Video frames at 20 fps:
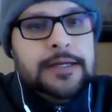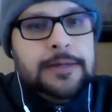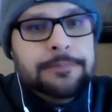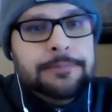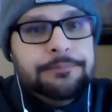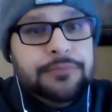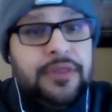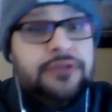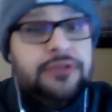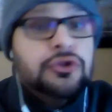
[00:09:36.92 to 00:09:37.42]

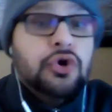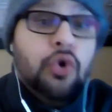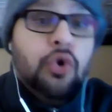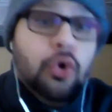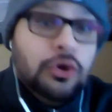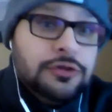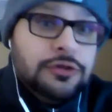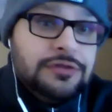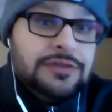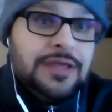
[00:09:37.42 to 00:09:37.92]
like the
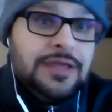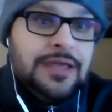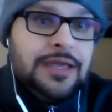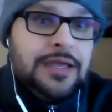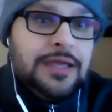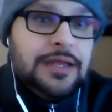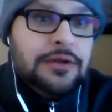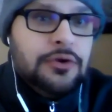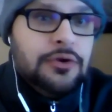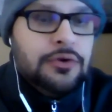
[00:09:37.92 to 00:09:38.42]
Colts
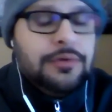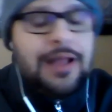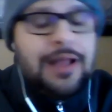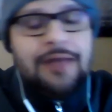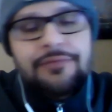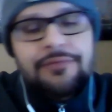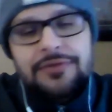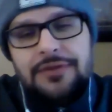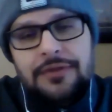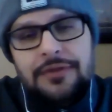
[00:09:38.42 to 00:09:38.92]
did, or
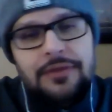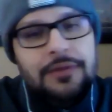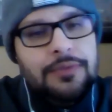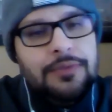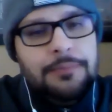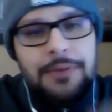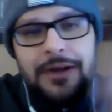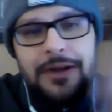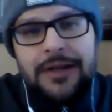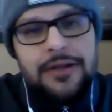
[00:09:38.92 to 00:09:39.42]
obviously the
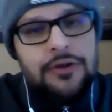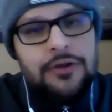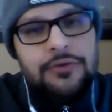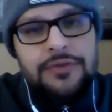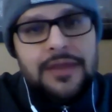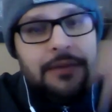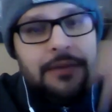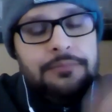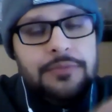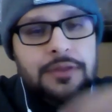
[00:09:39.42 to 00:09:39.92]
Buccaneers
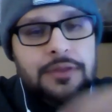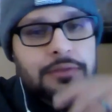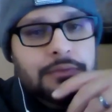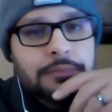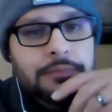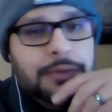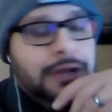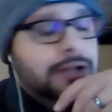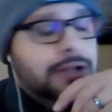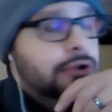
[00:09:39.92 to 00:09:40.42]
game, the
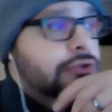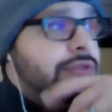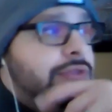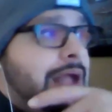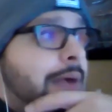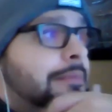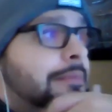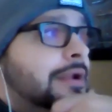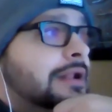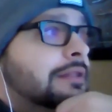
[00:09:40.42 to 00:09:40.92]
Buccaneers
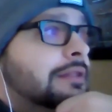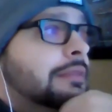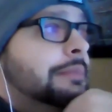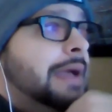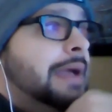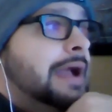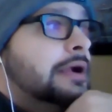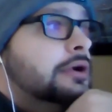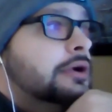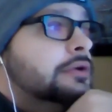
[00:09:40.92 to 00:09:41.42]
dominated the
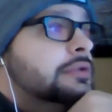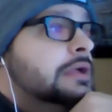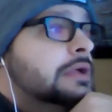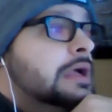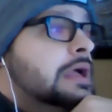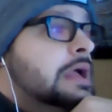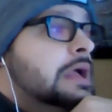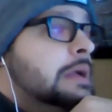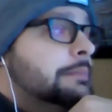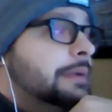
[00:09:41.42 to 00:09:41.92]
Packers.
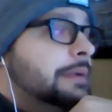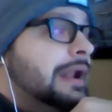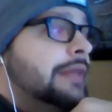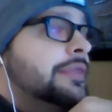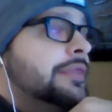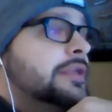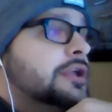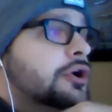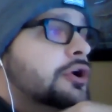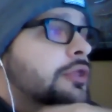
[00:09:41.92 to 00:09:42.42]
But on
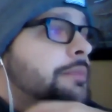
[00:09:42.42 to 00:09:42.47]
the year, the